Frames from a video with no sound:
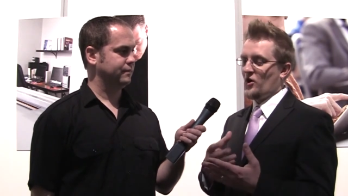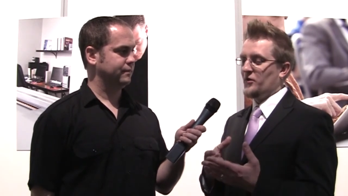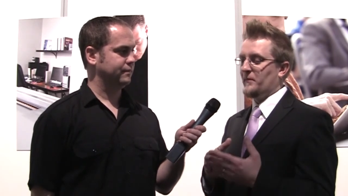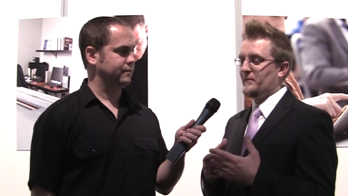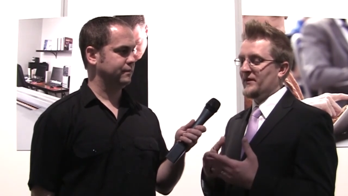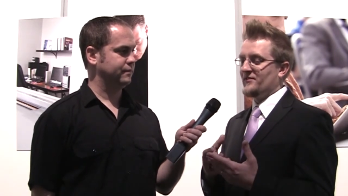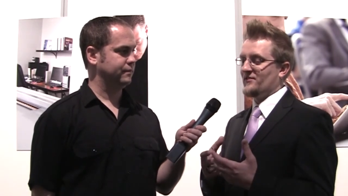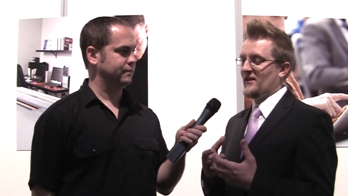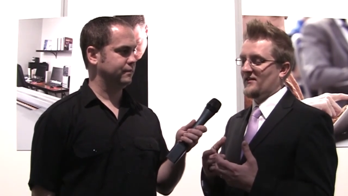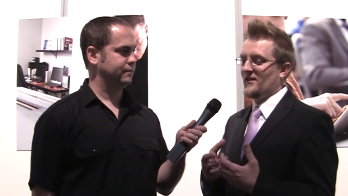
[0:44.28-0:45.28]
Speaker 1: all the
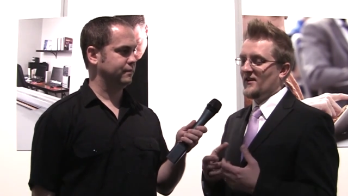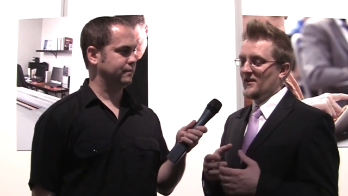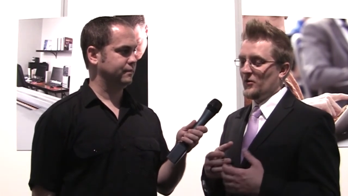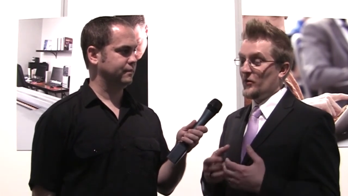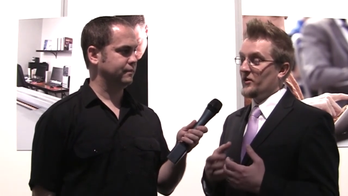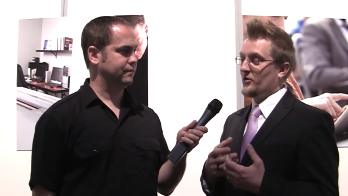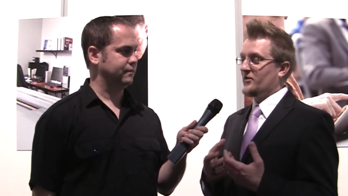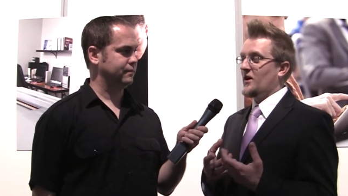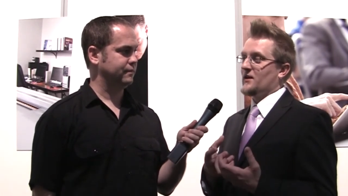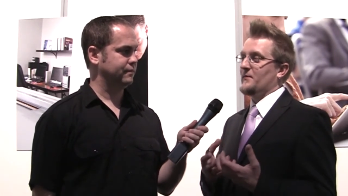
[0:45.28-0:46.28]
bits that we don't
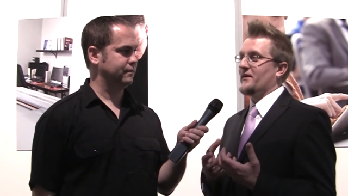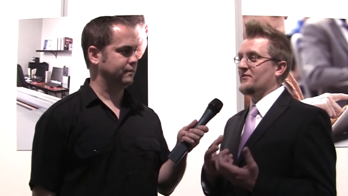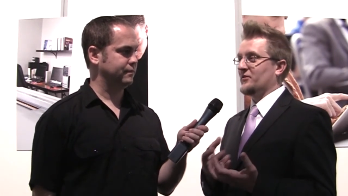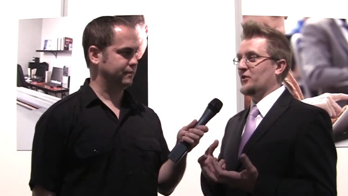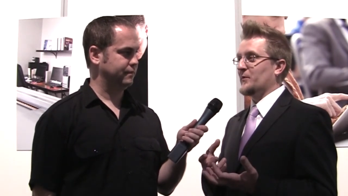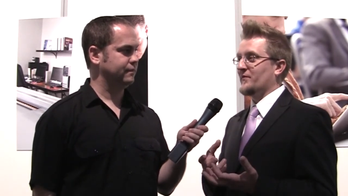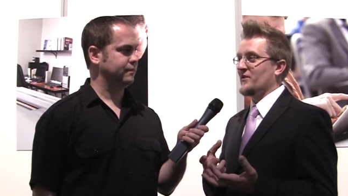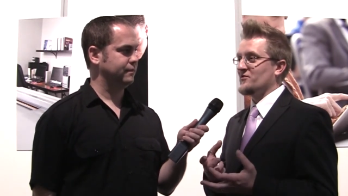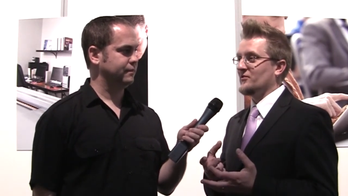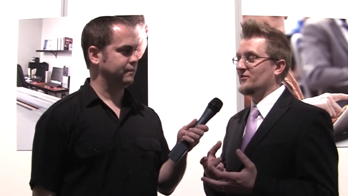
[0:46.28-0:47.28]
talk about as security
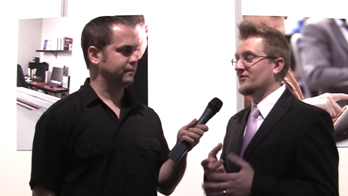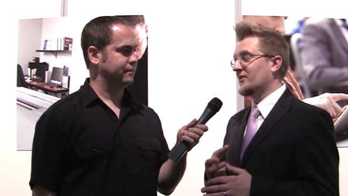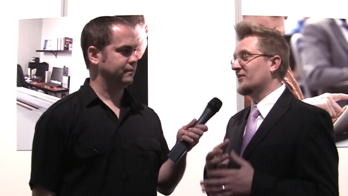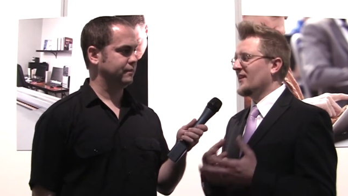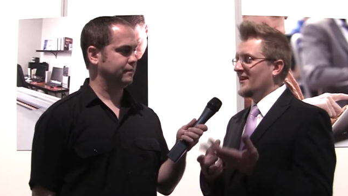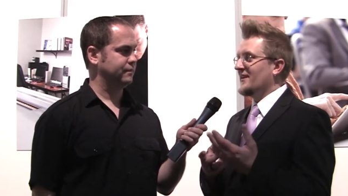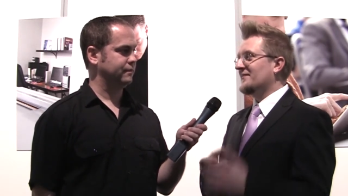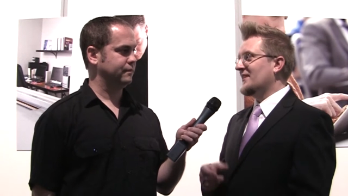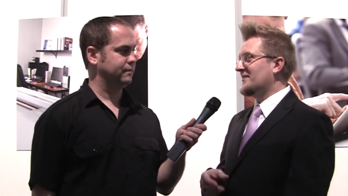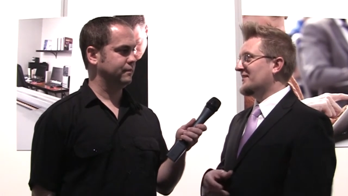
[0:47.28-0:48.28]
professionals? So it,
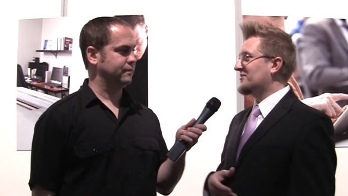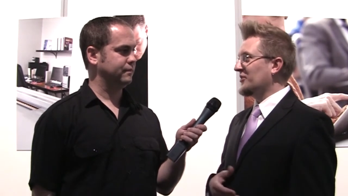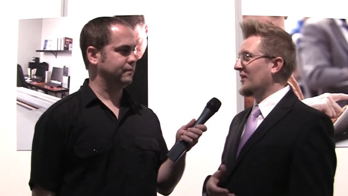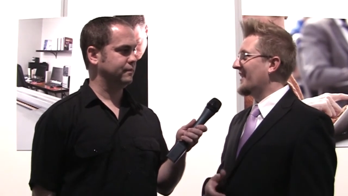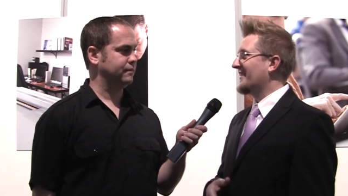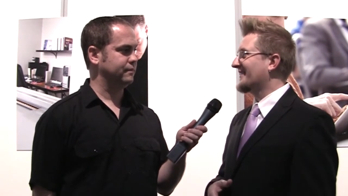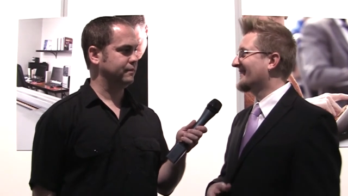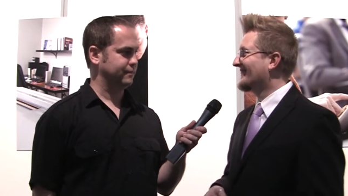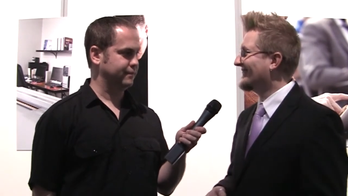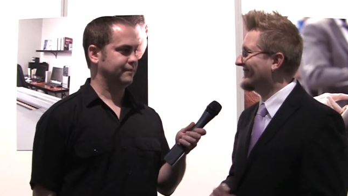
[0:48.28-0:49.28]
it's still on it.
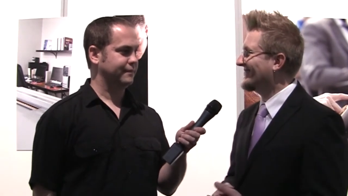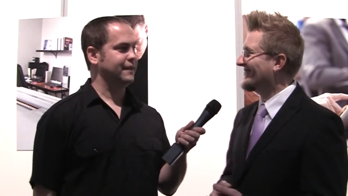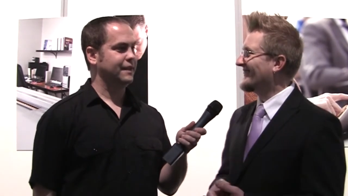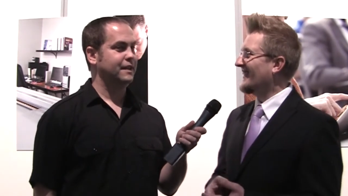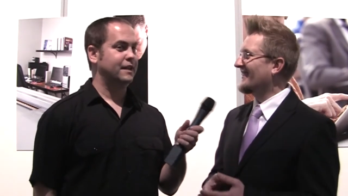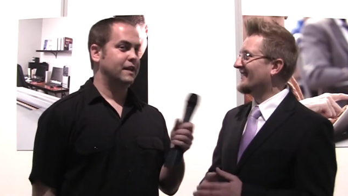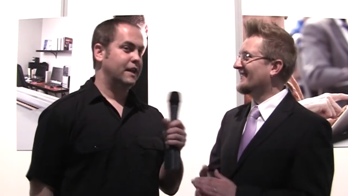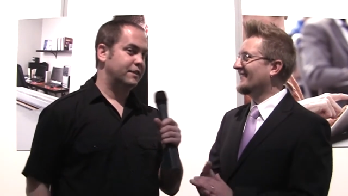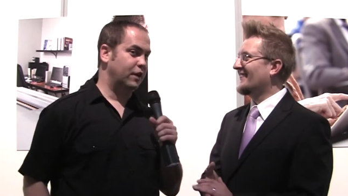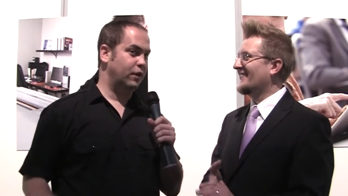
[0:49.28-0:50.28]

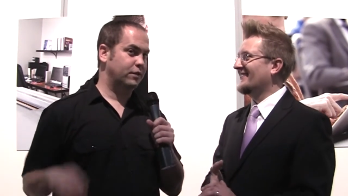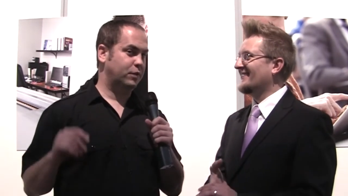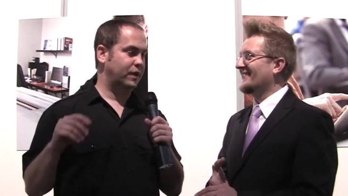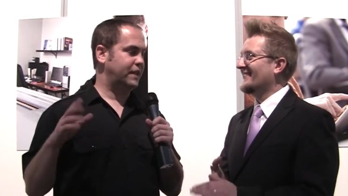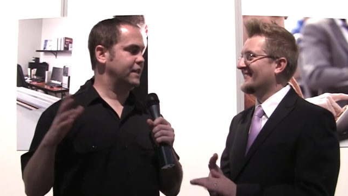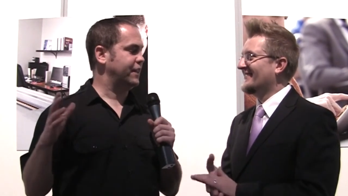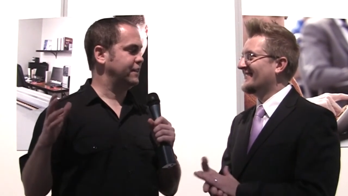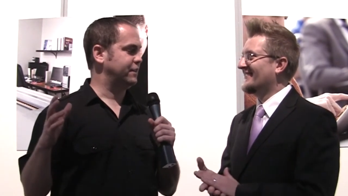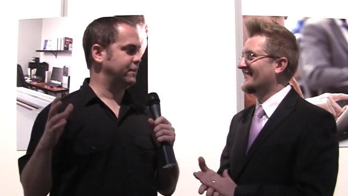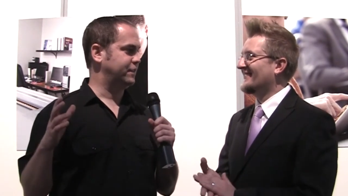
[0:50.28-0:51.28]
Speaker 2: So, so what key
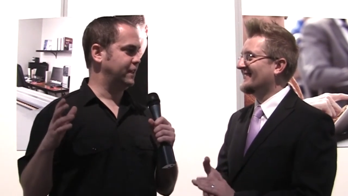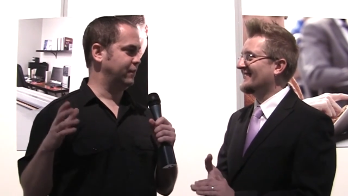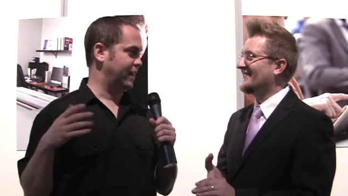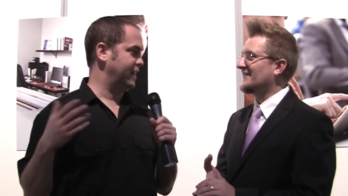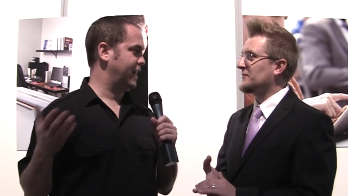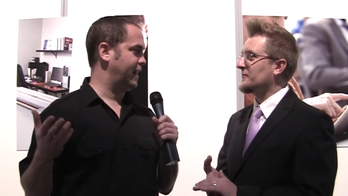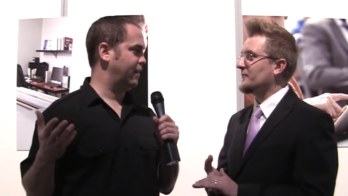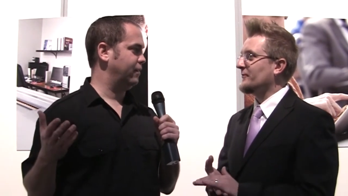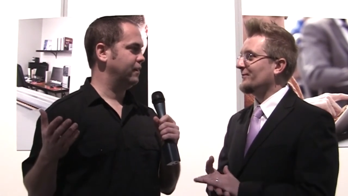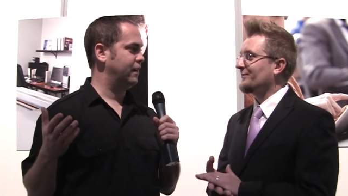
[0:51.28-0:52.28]
things are you seeing right
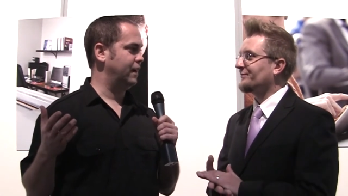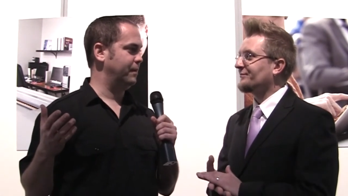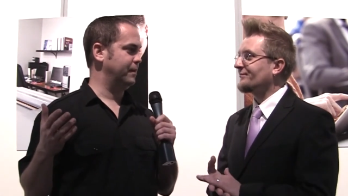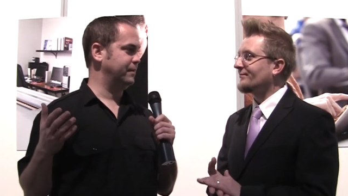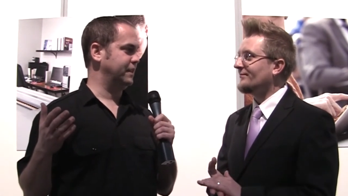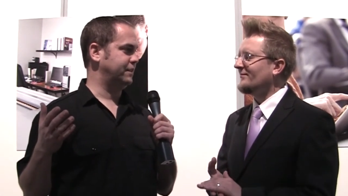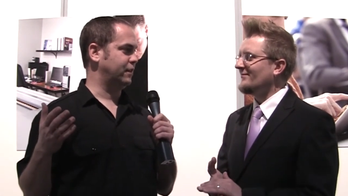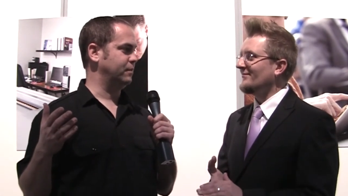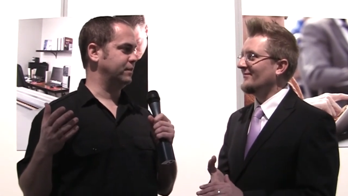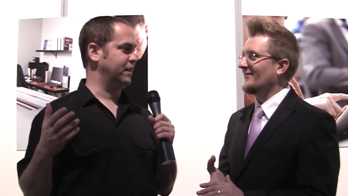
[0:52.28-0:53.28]
now? Um, I mean, in
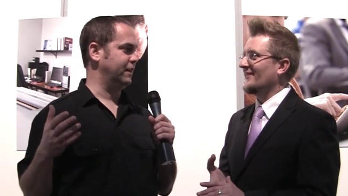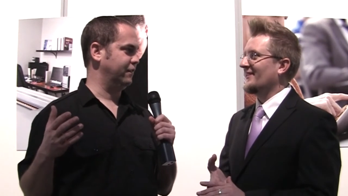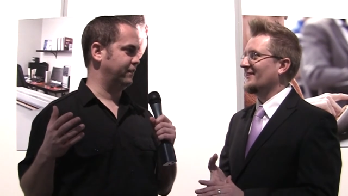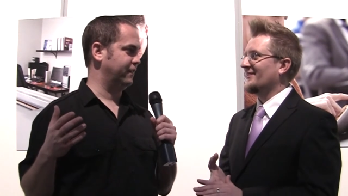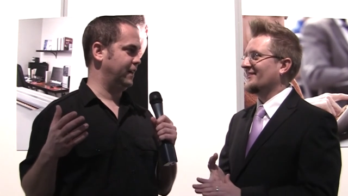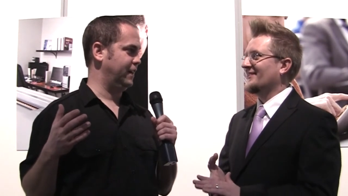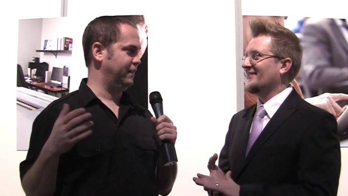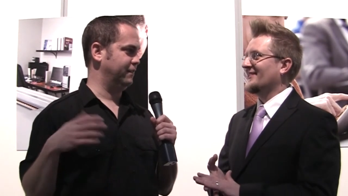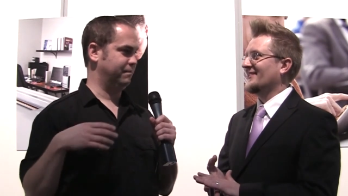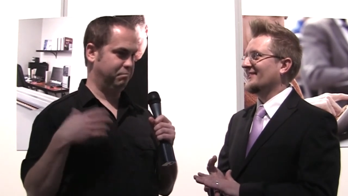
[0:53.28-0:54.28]
terms of,
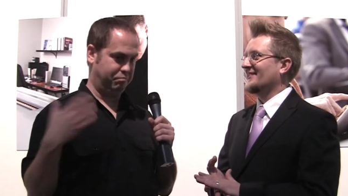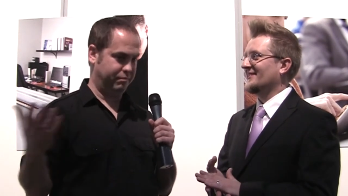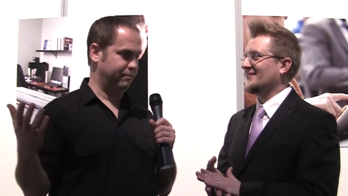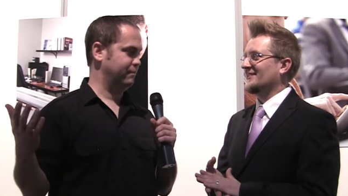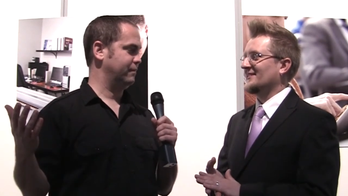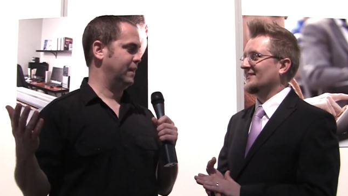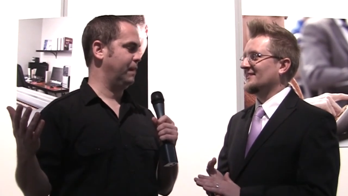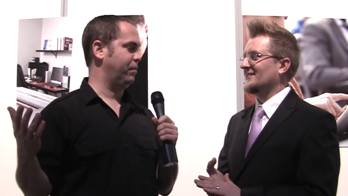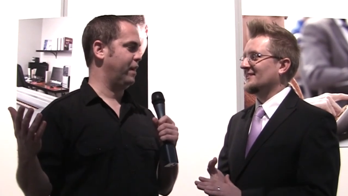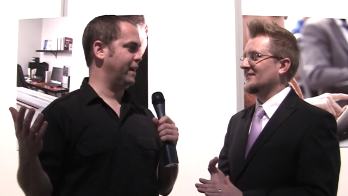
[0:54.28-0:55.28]
of
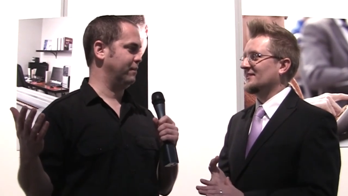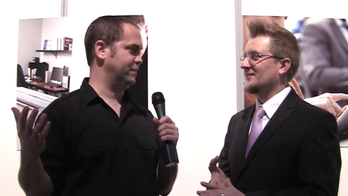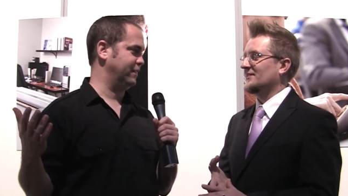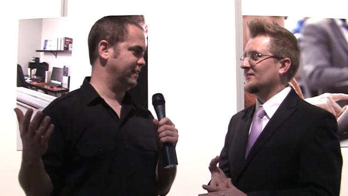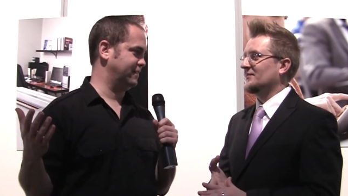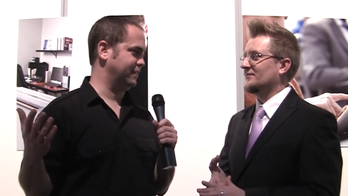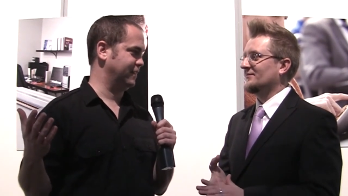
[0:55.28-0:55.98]
applying resilience to